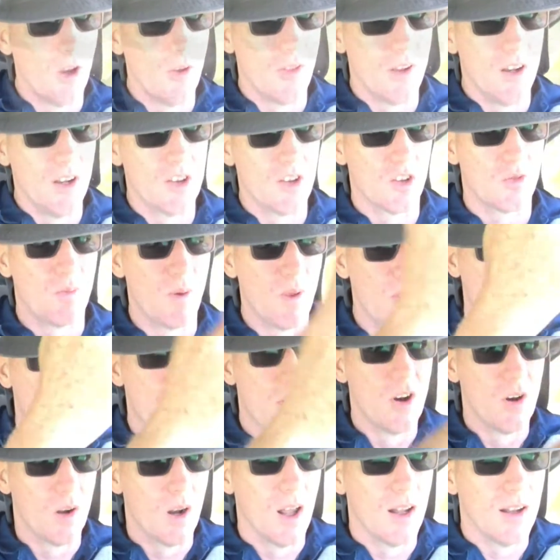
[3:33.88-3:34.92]
that had just been
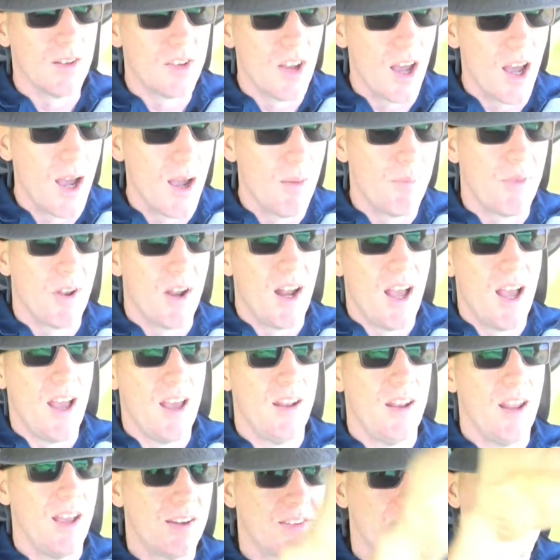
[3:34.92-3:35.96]
thrown on top that I
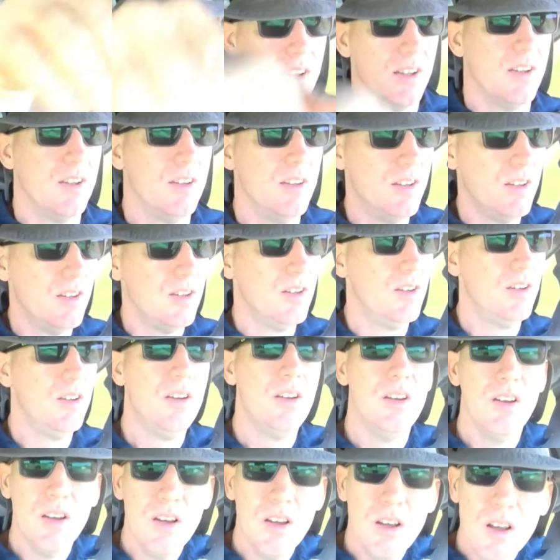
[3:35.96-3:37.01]
hadn't actually
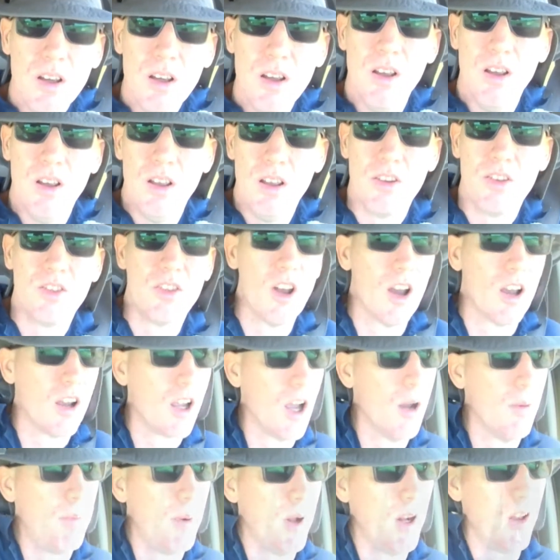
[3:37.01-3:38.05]
stuck
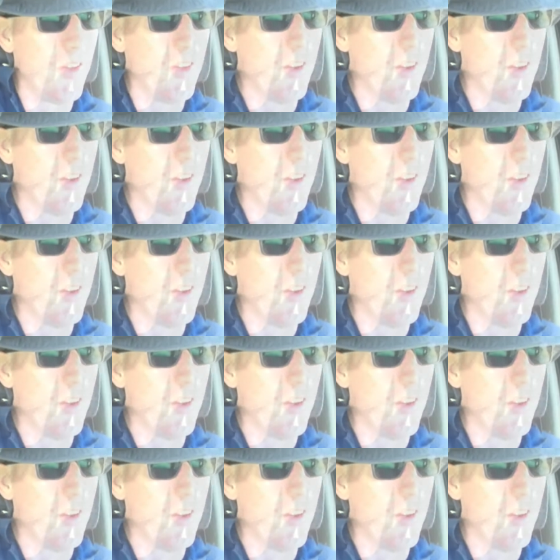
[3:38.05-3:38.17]
up under the